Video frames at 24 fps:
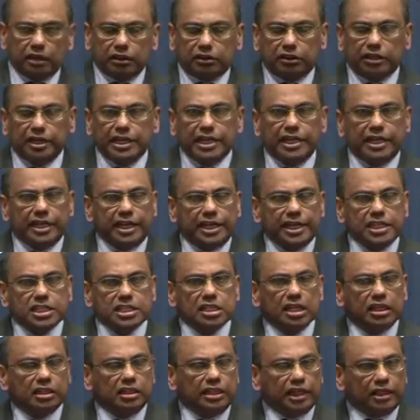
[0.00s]
thing
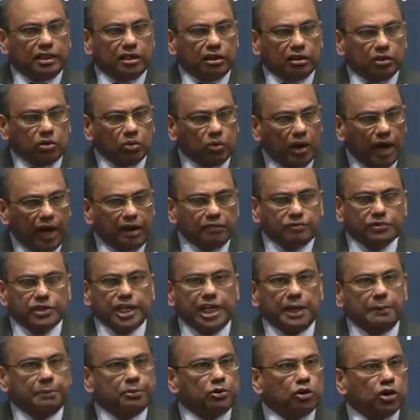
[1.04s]
is that to have
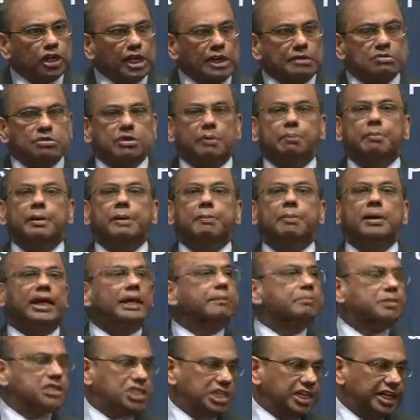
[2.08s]
training programs where people can
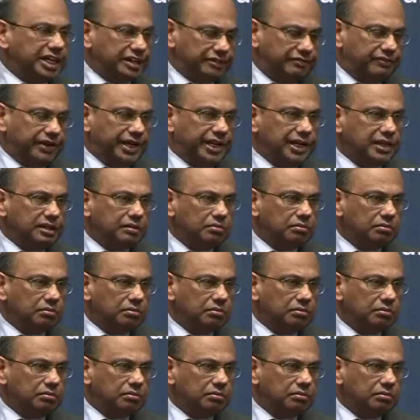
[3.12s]
be certified.